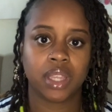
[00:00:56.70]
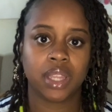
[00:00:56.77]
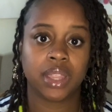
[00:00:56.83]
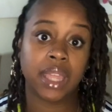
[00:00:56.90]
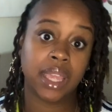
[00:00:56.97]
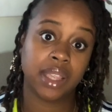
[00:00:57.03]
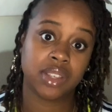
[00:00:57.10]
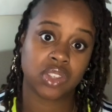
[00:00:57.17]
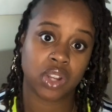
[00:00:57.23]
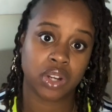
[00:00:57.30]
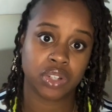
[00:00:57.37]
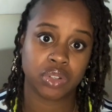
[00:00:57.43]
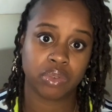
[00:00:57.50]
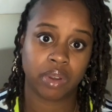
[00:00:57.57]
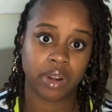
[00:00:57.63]
they
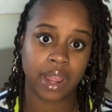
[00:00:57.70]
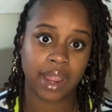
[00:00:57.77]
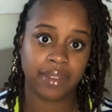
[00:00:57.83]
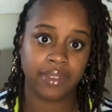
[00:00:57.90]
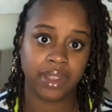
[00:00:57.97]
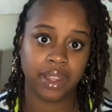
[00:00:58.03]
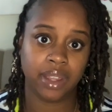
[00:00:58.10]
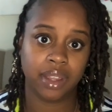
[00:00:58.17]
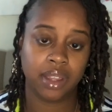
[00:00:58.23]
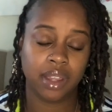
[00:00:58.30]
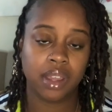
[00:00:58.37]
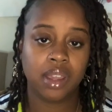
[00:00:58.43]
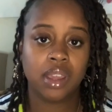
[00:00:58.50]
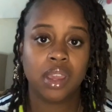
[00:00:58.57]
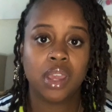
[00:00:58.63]
start you on IV.
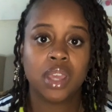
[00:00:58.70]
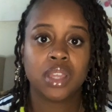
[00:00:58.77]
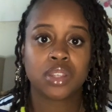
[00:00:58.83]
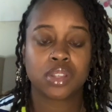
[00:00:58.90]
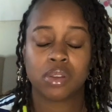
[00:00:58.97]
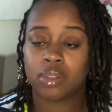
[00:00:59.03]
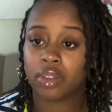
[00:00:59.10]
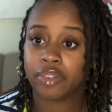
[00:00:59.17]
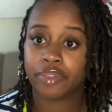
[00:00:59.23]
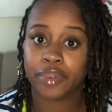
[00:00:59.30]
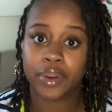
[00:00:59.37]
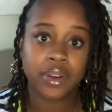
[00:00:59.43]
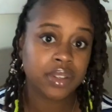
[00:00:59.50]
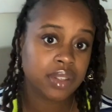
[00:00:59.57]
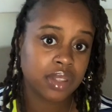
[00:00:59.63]
So the
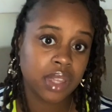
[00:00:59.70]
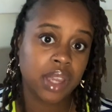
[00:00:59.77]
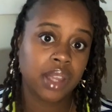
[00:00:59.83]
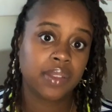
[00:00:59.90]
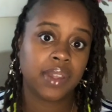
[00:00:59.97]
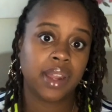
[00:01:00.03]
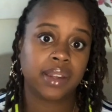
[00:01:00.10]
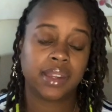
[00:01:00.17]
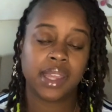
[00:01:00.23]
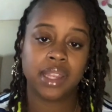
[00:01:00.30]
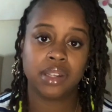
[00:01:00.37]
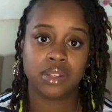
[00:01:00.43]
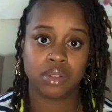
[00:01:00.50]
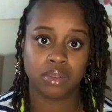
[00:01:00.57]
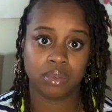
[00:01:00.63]
first thing that they
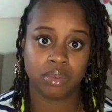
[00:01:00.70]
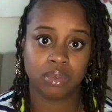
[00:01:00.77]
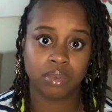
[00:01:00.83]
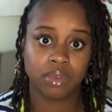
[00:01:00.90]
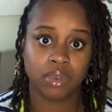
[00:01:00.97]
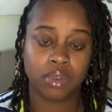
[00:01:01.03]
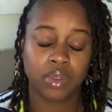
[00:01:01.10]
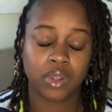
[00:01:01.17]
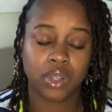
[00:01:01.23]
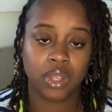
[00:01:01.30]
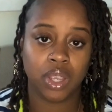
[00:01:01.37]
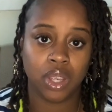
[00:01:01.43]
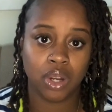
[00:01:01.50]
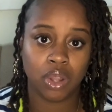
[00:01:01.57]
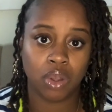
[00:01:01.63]
do,
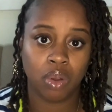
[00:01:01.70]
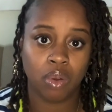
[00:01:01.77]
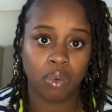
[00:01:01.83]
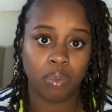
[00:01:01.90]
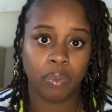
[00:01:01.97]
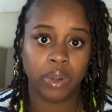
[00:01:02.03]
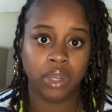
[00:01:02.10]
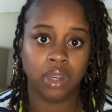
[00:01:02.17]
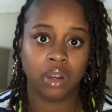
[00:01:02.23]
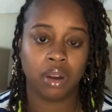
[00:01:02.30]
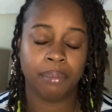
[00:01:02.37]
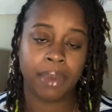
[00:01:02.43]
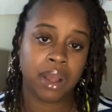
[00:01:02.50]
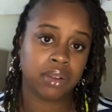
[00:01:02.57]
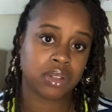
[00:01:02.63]
when you're
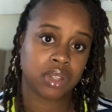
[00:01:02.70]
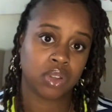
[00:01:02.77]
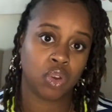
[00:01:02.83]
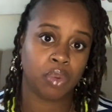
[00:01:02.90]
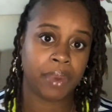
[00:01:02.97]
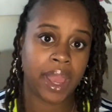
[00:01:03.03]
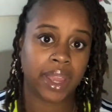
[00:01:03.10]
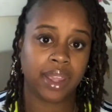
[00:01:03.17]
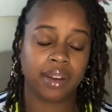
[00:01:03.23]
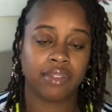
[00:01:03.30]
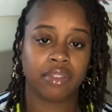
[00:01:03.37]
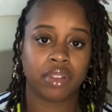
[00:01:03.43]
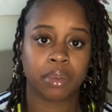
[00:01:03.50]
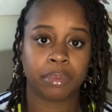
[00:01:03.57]
about to go back in for the